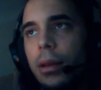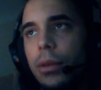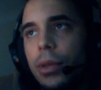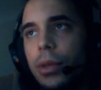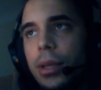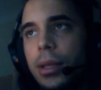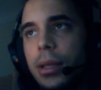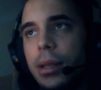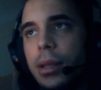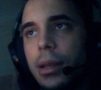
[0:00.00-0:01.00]
As you can see, it's
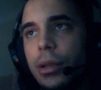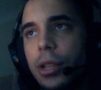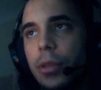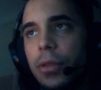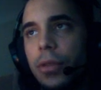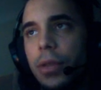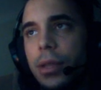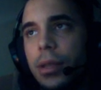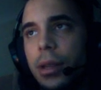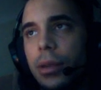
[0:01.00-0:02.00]
the extreme of
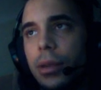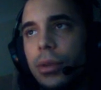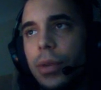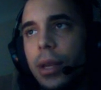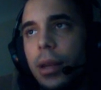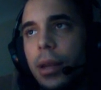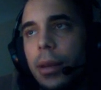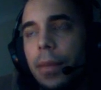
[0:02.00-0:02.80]
this little swing here.